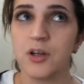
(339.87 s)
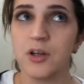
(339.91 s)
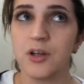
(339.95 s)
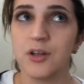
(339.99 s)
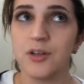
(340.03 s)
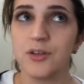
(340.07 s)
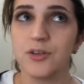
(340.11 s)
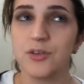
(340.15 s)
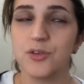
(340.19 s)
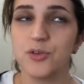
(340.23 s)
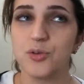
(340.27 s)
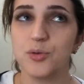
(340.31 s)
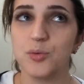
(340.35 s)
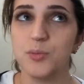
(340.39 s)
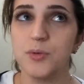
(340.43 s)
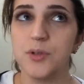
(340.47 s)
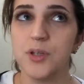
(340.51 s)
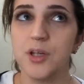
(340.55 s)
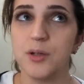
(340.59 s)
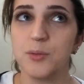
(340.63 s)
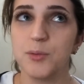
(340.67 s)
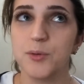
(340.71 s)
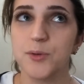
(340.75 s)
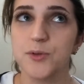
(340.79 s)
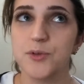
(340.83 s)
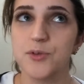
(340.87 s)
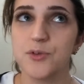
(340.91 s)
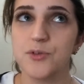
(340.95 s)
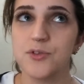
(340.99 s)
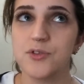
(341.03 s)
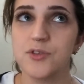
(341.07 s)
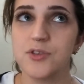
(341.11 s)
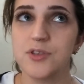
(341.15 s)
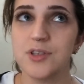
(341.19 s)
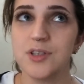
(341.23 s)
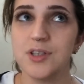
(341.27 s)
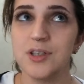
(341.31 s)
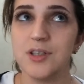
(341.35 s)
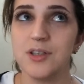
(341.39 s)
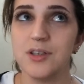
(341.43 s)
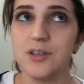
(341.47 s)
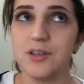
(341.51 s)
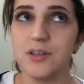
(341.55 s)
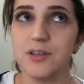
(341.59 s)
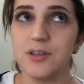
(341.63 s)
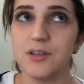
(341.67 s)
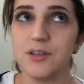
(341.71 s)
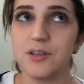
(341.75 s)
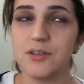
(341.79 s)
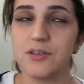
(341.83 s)
to be able to see
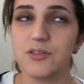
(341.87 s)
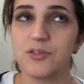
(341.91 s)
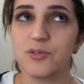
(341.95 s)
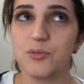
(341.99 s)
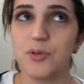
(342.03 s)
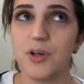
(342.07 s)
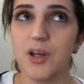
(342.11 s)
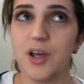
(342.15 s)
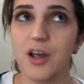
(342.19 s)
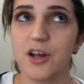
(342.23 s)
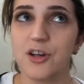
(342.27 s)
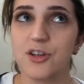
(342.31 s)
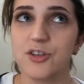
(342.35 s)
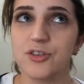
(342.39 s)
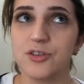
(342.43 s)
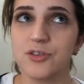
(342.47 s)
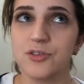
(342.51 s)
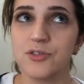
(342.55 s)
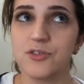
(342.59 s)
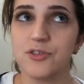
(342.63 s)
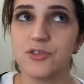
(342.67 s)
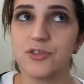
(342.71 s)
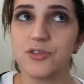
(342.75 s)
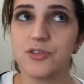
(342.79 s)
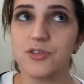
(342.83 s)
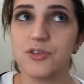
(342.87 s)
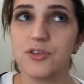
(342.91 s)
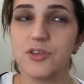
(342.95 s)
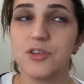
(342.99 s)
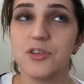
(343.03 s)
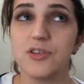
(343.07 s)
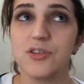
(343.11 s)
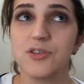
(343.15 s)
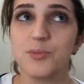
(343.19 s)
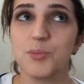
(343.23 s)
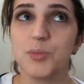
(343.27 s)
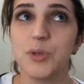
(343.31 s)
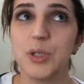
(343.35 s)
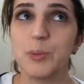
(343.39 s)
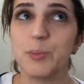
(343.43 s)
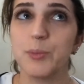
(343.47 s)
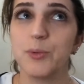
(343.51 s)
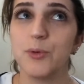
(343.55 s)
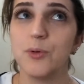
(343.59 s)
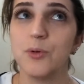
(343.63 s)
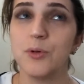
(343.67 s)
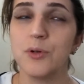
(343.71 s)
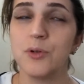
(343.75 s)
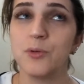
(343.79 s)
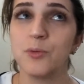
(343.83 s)
these reactions and these
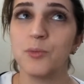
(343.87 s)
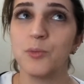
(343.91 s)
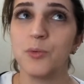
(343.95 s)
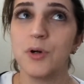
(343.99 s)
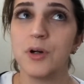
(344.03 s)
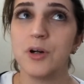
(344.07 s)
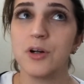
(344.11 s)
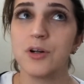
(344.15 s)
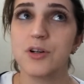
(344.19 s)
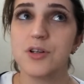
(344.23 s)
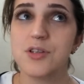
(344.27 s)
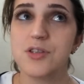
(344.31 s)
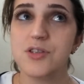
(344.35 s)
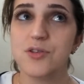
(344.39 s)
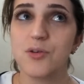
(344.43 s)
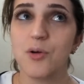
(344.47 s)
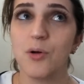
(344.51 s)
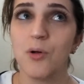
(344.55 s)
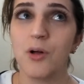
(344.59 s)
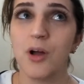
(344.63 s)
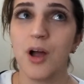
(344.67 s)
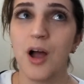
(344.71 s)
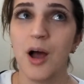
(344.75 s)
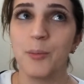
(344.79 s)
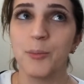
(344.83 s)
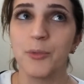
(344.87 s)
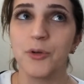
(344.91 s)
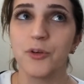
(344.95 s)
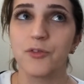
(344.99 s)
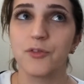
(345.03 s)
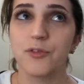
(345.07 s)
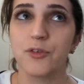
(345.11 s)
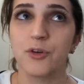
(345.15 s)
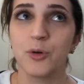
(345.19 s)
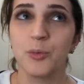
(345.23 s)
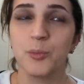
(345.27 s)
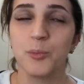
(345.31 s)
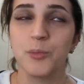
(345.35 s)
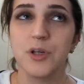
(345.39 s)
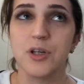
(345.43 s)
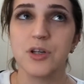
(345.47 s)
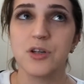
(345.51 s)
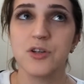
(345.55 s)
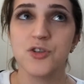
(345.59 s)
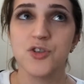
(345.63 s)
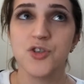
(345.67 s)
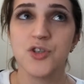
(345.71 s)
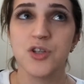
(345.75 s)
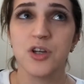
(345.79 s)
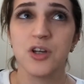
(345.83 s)
people and where it's all coming from,
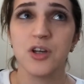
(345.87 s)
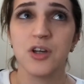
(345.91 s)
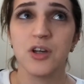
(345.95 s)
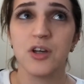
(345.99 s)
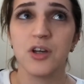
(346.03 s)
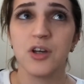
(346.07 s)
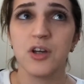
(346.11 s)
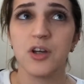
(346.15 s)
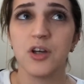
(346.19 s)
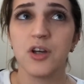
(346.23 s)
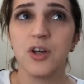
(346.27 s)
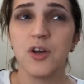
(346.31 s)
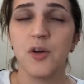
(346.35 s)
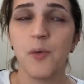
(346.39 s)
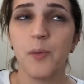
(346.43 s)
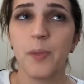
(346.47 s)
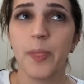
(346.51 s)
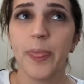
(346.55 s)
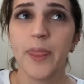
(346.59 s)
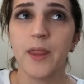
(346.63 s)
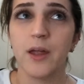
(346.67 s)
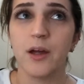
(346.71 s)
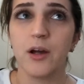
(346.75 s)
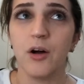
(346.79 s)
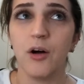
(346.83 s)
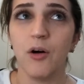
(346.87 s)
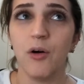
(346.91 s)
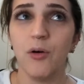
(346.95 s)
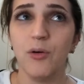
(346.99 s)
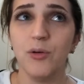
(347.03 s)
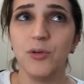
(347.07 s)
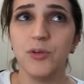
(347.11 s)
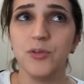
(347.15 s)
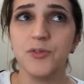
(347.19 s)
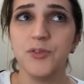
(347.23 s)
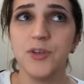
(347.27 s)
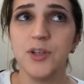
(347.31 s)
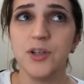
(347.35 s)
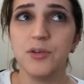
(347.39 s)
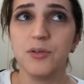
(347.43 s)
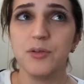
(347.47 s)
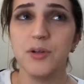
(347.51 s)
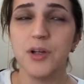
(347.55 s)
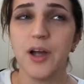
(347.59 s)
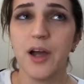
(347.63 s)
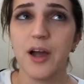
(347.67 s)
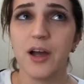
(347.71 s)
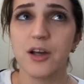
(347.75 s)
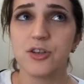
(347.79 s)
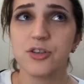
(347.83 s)
because all of their
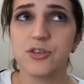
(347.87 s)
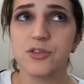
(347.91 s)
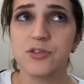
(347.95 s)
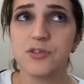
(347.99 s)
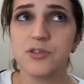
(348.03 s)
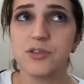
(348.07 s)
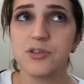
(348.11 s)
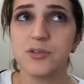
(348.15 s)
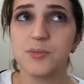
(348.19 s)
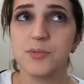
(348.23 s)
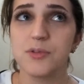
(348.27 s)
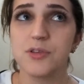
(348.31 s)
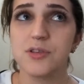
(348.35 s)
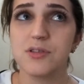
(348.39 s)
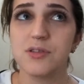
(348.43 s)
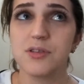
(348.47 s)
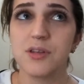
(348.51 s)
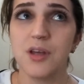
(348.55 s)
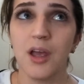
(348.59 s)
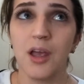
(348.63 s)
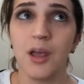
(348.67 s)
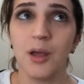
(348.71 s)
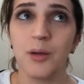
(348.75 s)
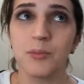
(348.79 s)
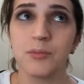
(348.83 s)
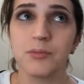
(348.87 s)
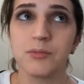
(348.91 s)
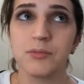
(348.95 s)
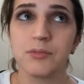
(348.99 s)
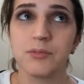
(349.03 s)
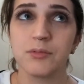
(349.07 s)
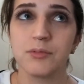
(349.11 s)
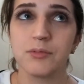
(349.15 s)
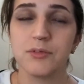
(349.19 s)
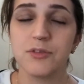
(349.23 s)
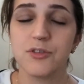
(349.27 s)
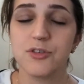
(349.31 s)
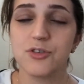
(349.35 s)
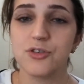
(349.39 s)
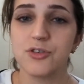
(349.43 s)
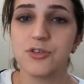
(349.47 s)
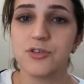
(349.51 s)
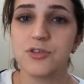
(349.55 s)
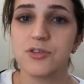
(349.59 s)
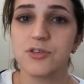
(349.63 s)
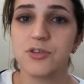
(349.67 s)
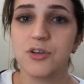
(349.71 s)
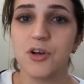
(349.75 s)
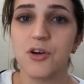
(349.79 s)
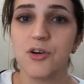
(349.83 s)
reactions seem the same. It's
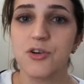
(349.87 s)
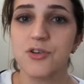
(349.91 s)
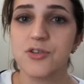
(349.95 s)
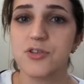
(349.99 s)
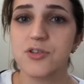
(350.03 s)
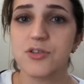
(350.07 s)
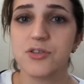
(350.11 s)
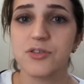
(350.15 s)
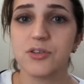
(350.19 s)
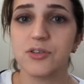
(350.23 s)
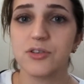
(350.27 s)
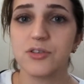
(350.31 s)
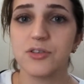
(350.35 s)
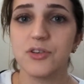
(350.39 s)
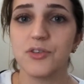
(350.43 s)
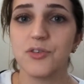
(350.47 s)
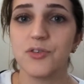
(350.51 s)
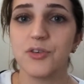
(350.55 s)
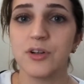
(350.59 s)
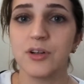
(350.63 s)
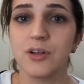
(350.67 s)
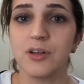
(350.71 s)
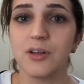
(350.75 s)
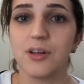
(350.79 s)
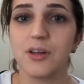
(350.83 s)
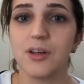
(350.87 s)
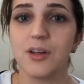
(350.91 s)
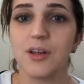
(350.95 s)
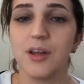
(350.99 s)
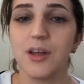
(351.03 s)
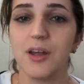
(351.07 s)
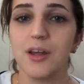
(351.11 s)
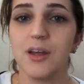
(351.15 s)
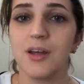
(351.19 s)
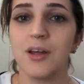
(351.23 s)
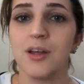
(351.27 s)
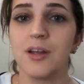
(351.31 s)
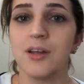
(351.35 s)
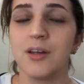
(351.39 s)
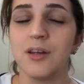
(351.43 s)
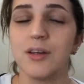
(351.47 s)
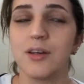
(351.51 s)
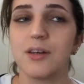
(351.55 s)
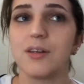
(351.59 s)
just the curses are different. And